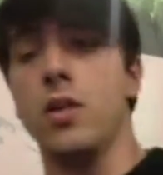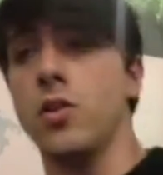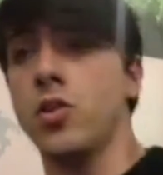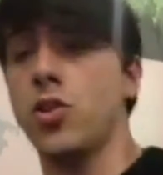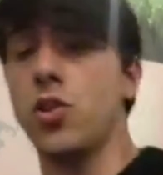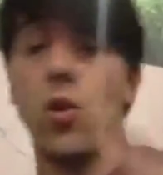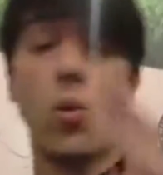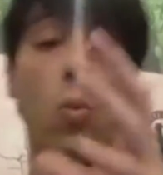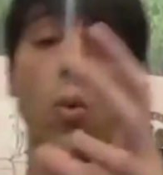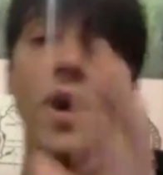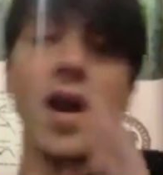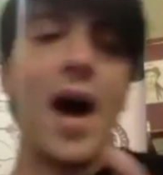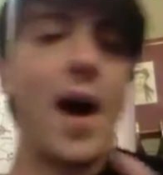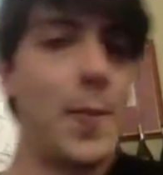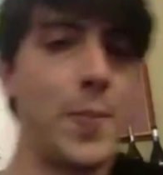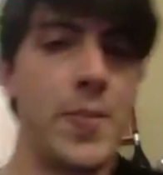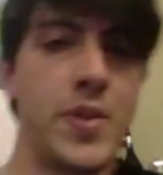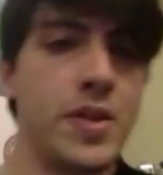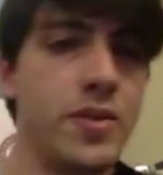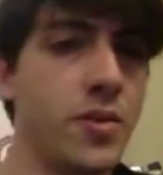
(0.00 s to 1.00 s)
So what
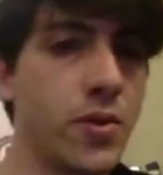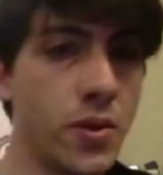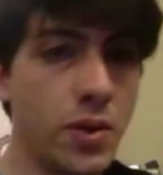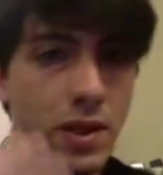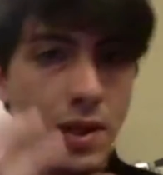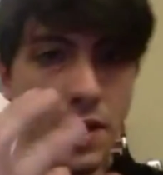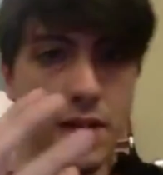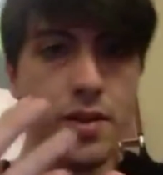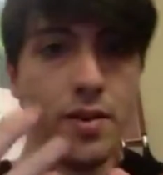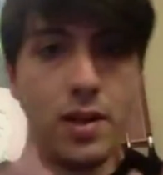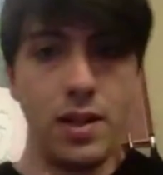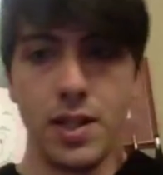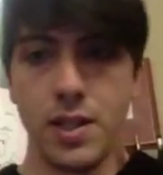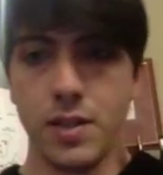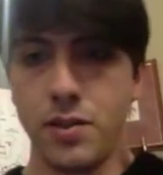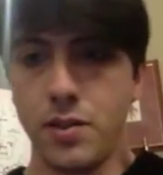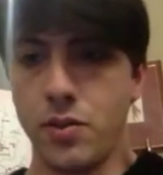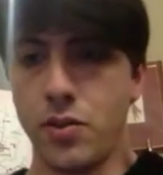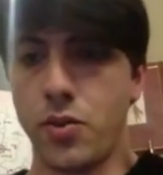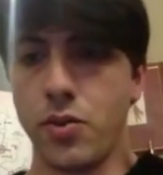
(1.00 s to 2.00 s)
happened
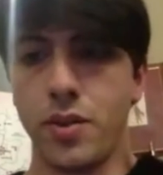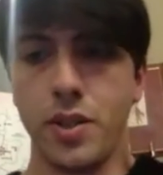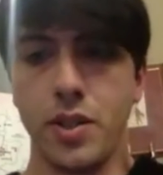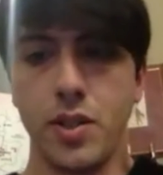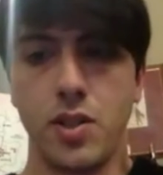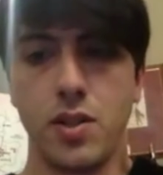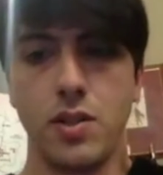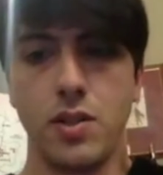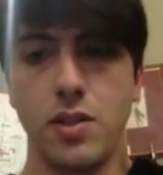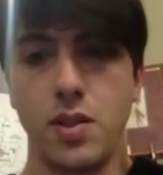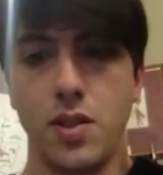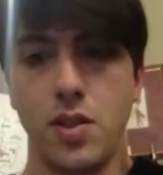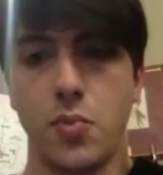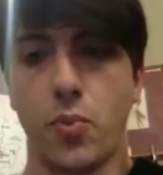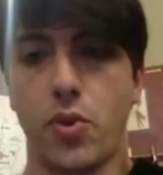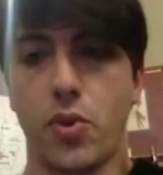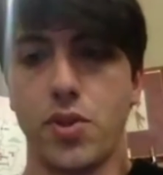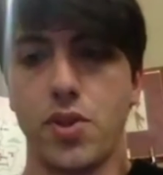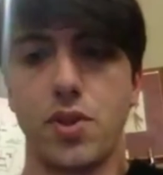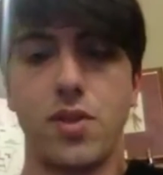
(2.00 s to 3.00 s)
literally during this
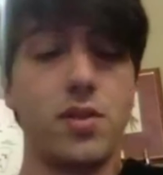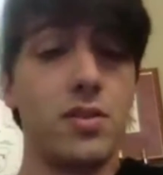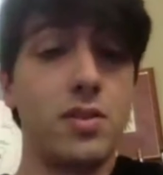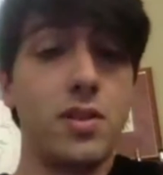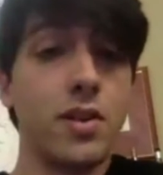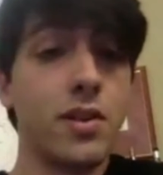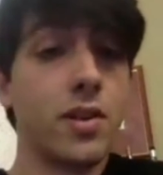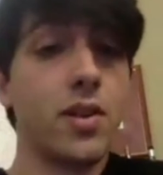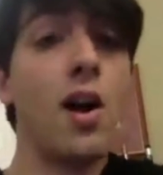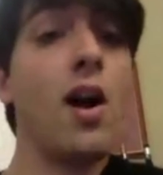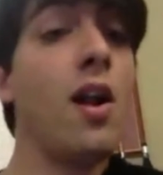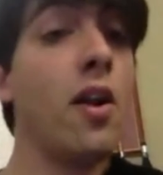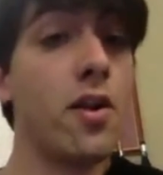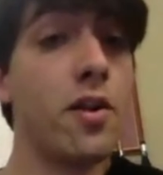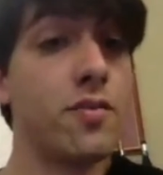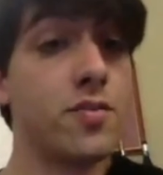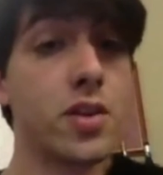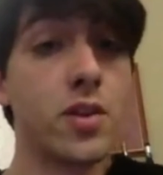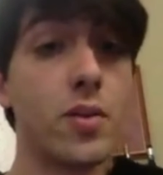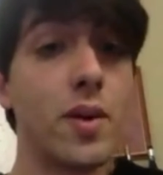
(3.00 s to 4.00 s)
process? The
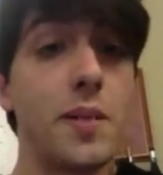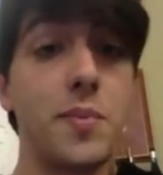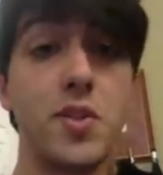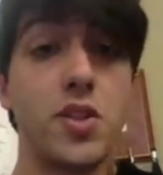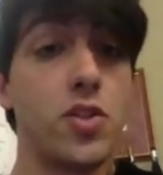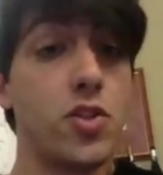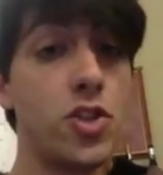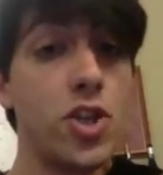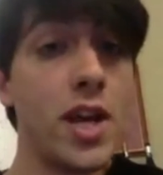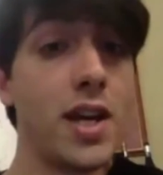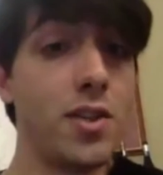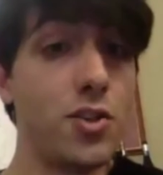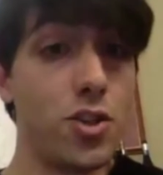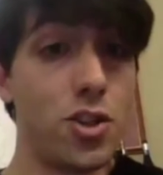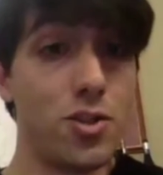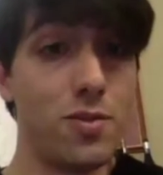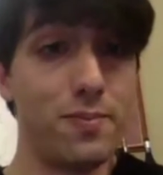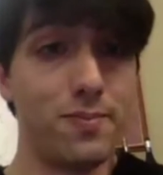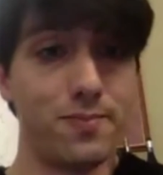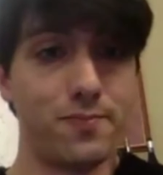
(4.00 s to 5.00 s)
color of the grapes
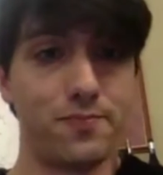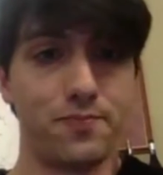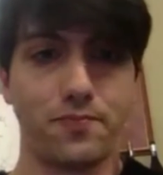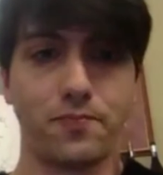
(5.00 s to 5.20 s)
change.